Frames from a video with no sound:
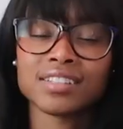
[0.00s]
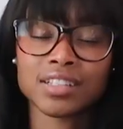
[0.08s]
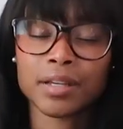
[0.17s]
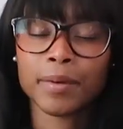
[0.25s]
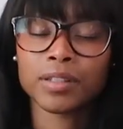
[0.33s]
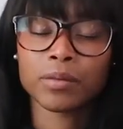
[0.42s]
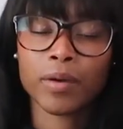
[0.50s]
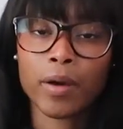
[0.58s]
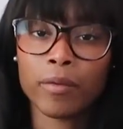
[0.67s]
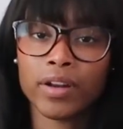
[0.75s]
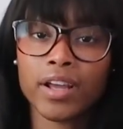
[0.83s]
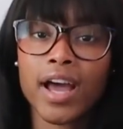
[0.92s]
doesn't come out the way I
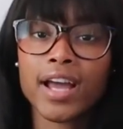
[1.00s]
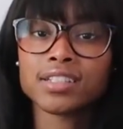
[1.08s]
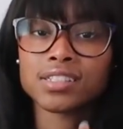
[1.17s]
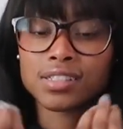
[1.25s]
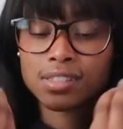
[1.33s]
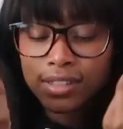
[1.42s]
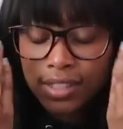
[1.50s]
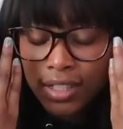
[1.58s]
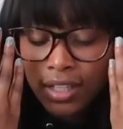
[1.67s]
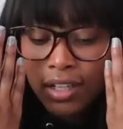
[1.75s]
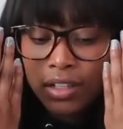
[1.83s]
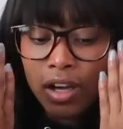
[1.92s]
want it, I just
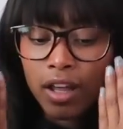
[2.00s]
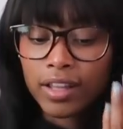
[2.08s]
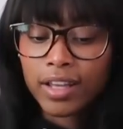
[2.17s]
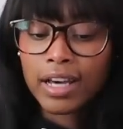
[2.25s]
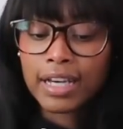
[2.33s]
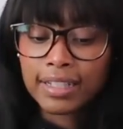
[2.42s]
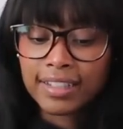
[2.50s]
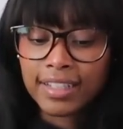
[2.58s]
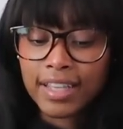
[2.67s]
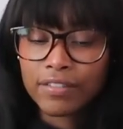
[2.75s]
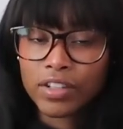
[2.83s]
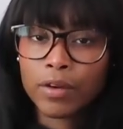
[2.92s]
call it ugly,
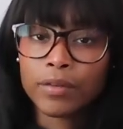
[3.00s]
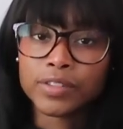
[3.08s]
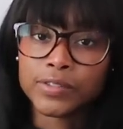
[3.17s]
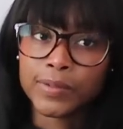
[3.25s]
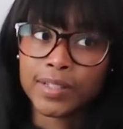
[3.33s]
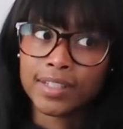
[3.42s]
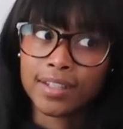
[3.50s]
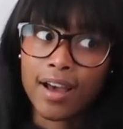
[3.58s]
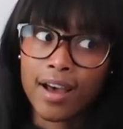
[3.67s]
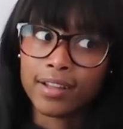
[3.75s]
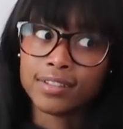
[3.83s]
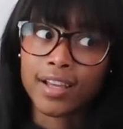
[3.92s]
even though it's really
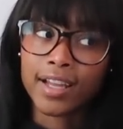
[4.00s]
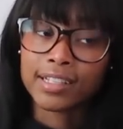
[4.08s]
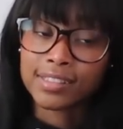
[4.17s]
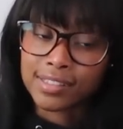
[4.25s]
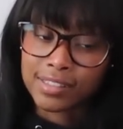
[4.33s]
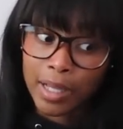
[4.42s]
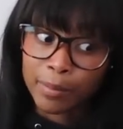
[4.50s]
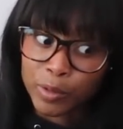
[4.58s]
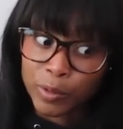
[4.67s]
not. I need to stop